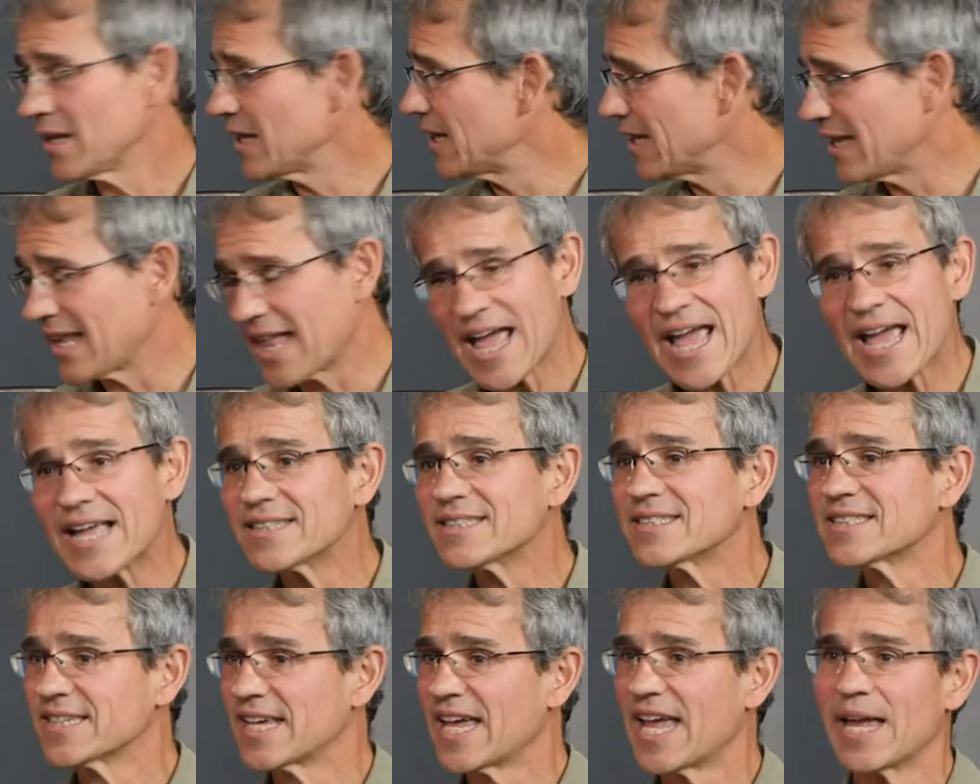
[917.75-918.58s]

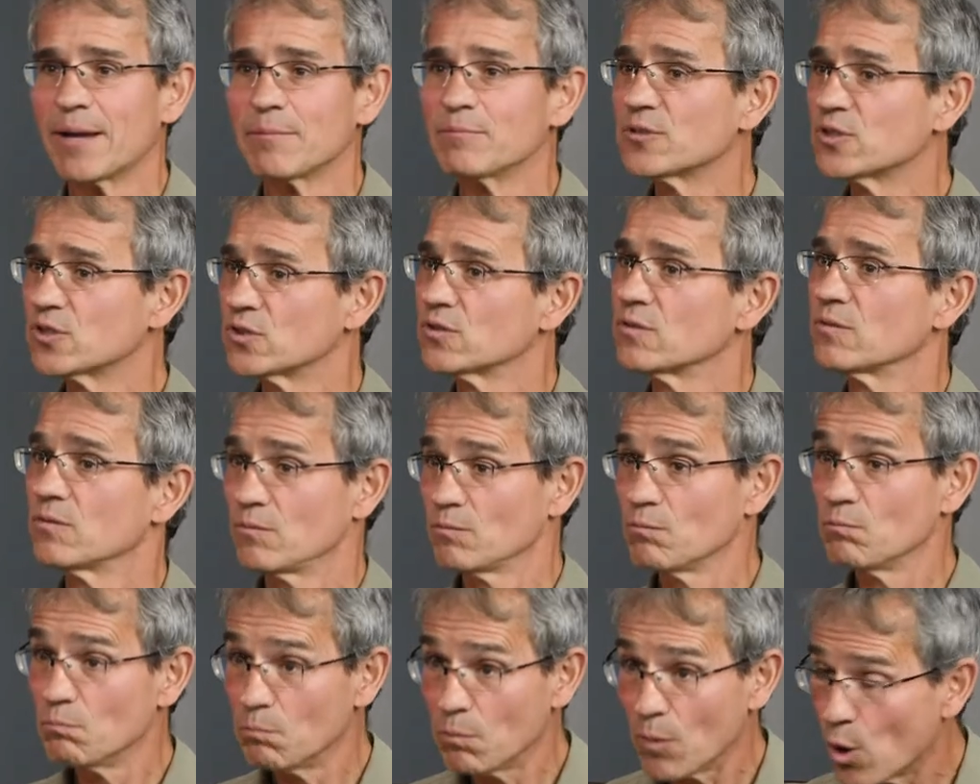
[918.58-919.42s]
landscapes
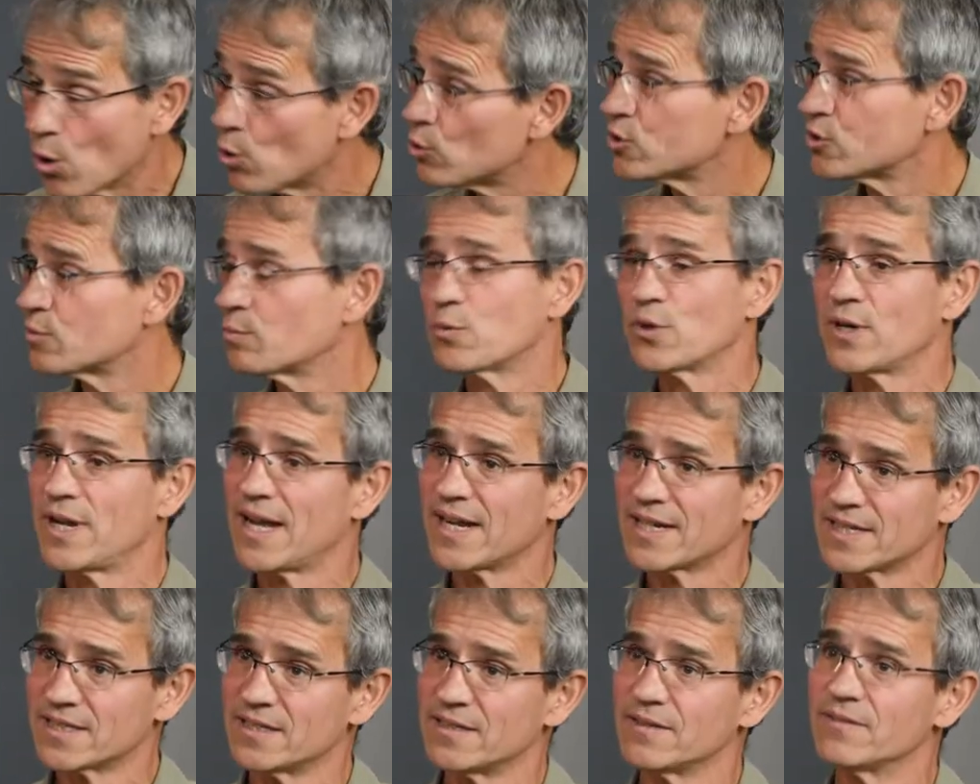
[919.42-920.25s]
most
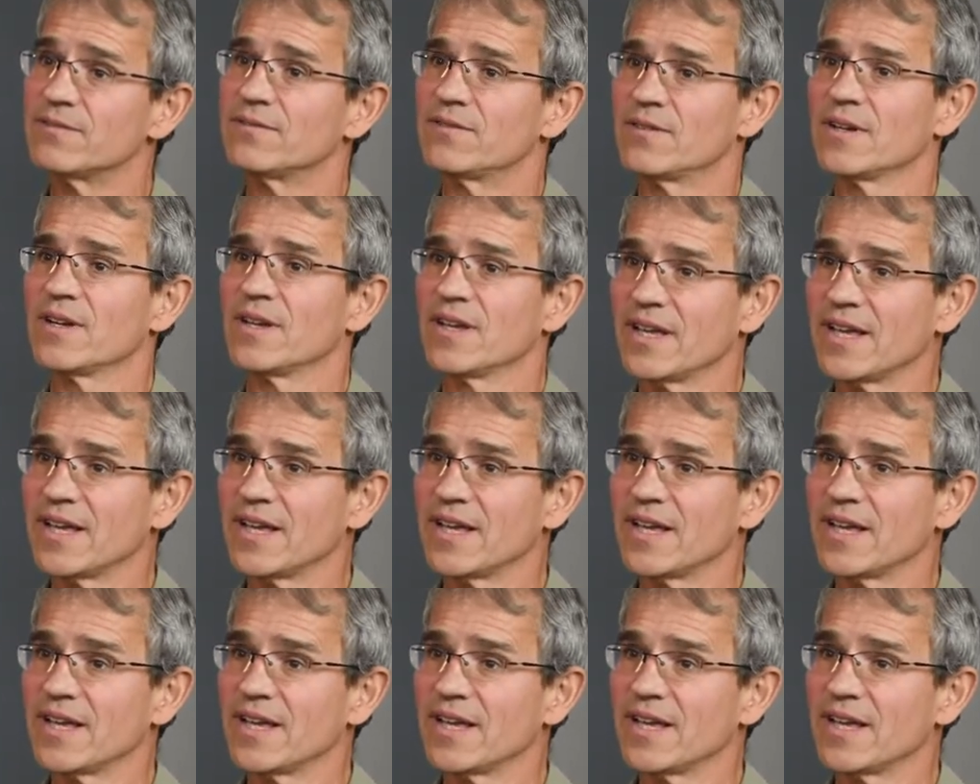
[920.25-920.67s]
productive